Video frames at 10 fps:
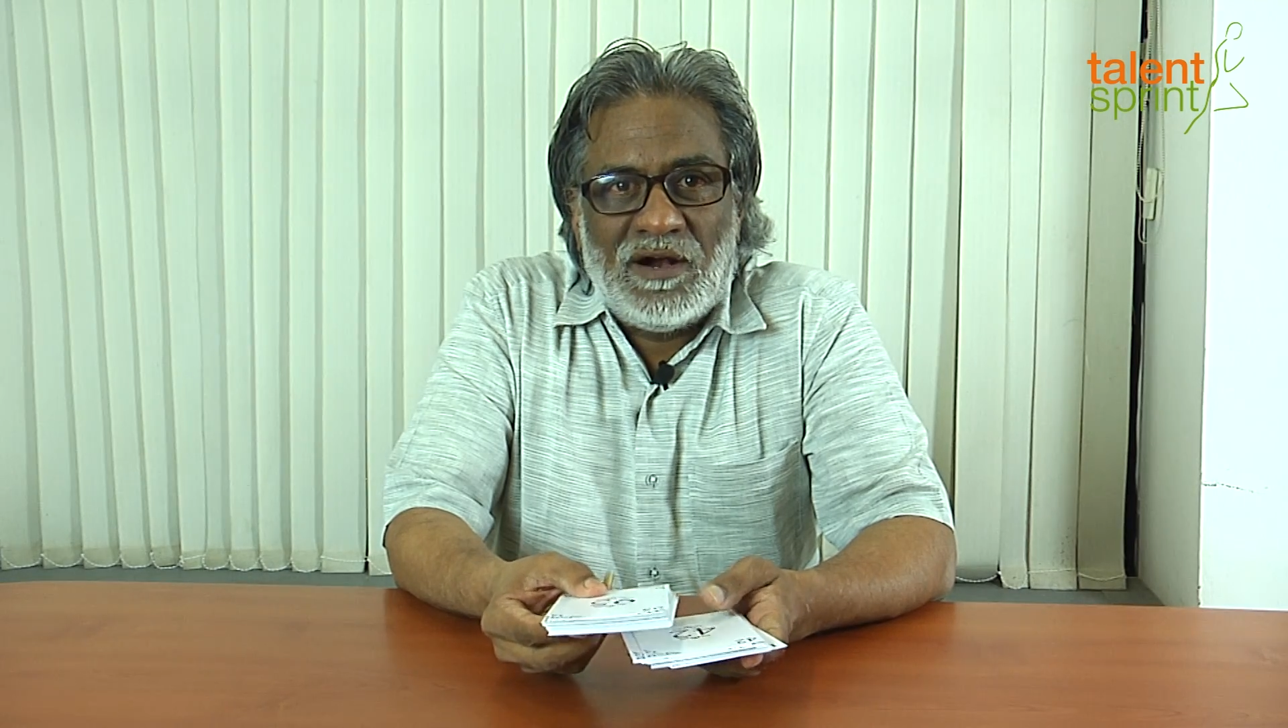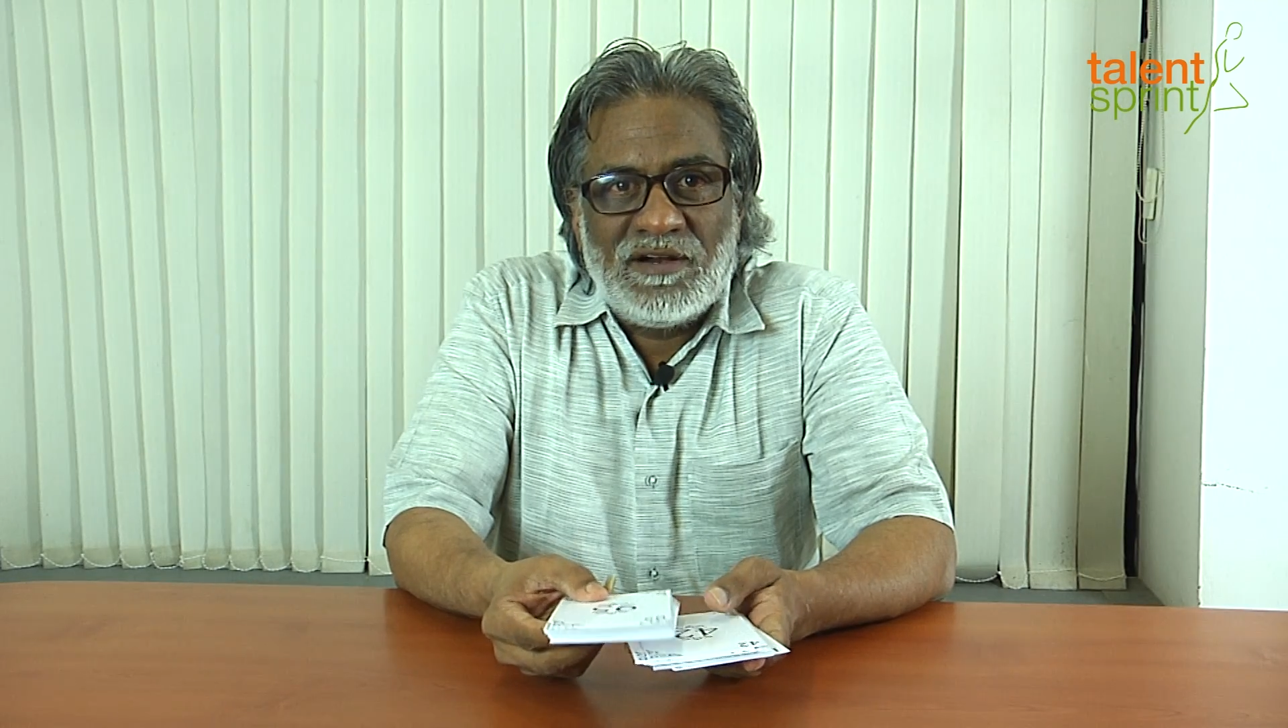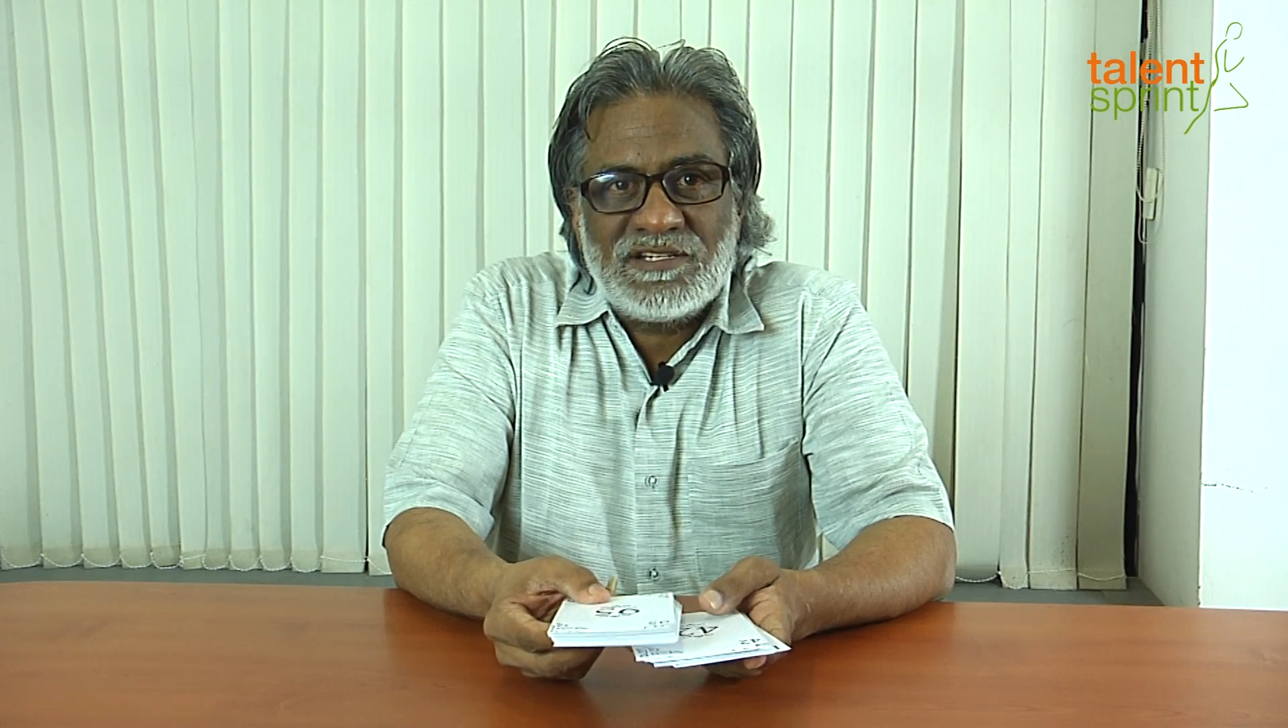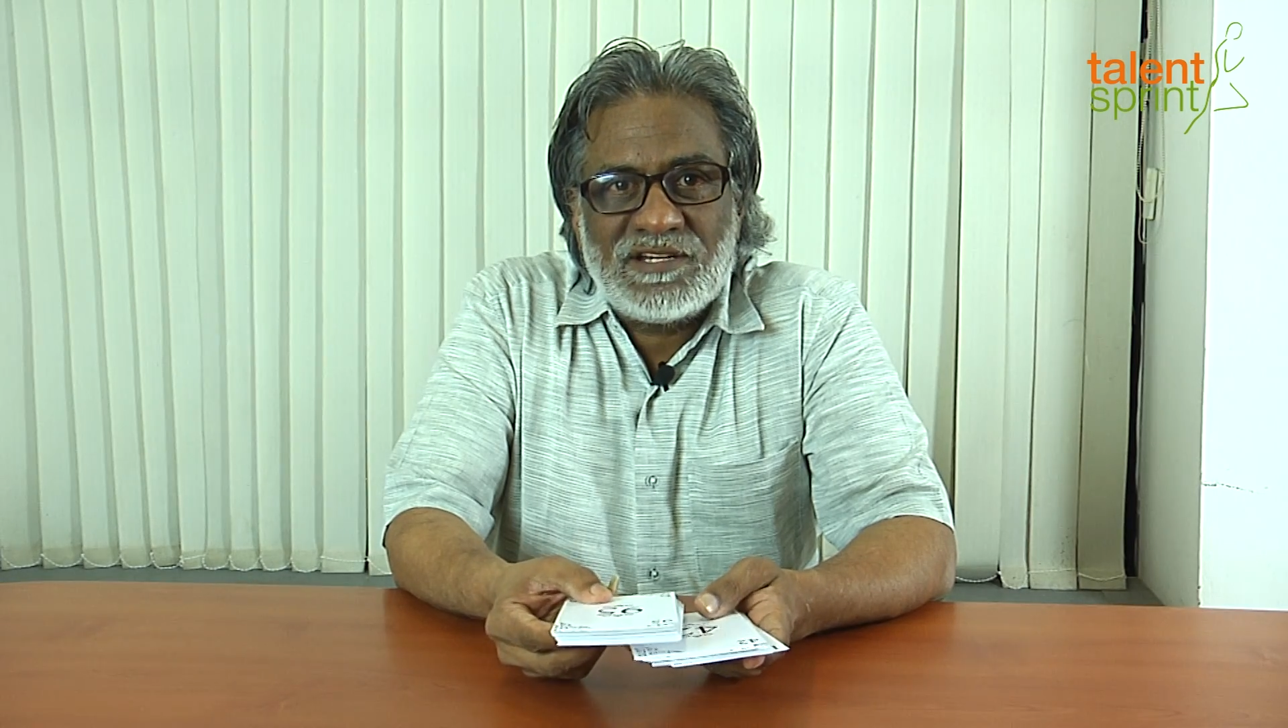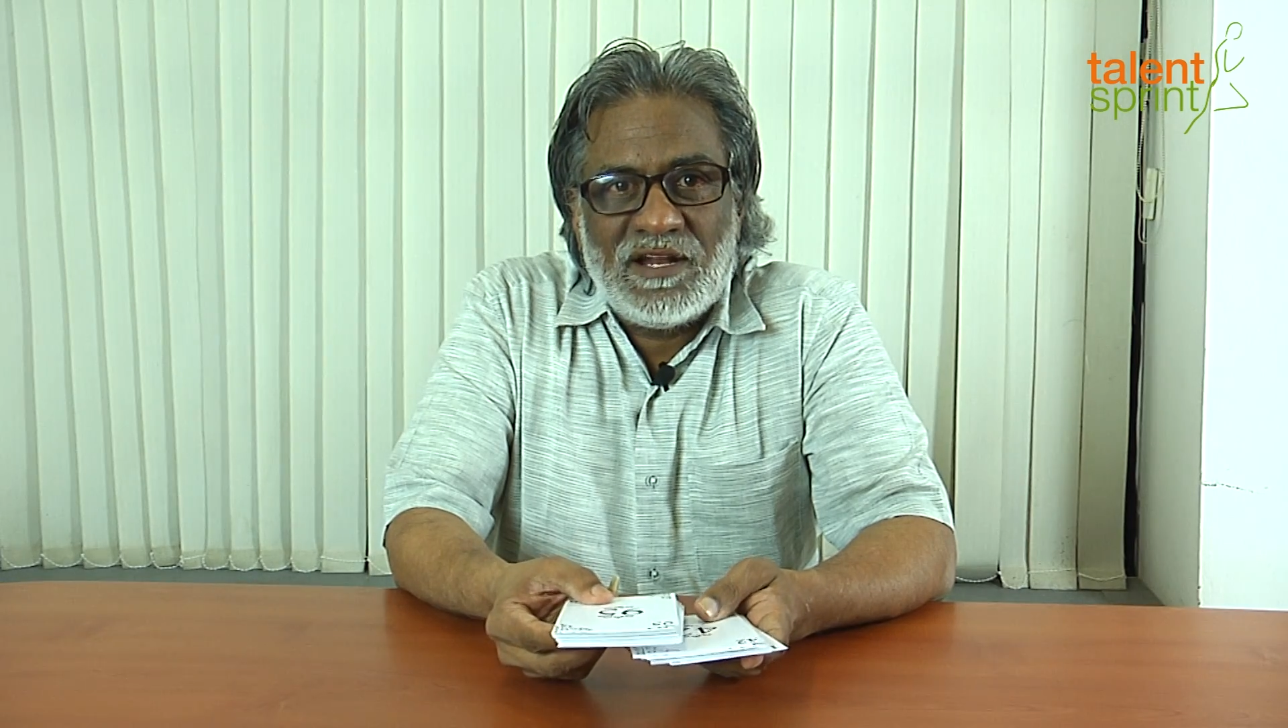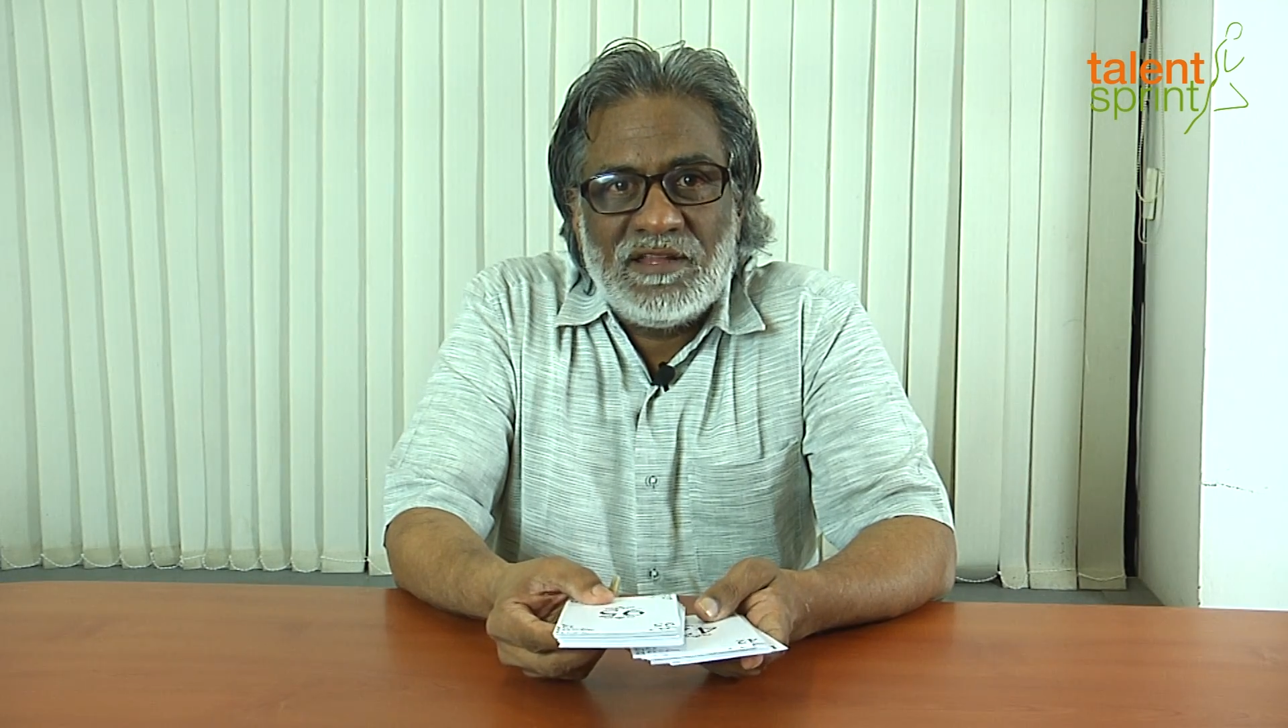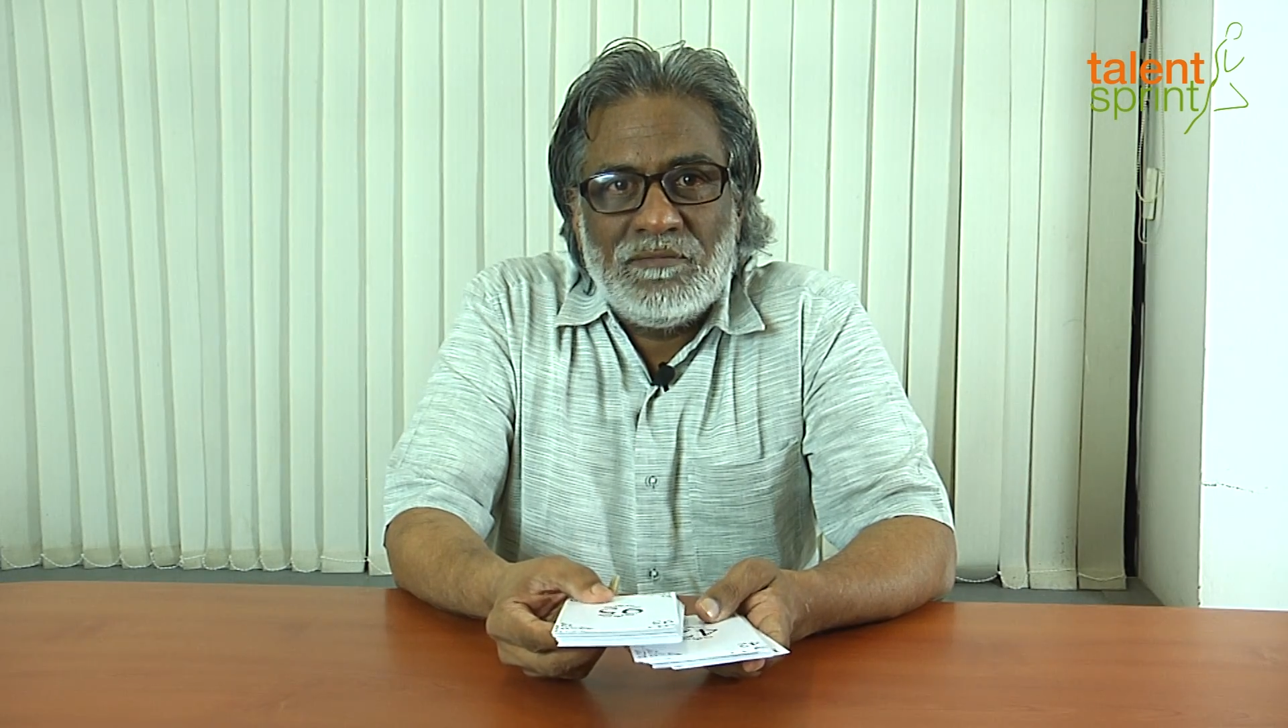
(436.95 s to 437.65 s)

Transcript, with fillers: understand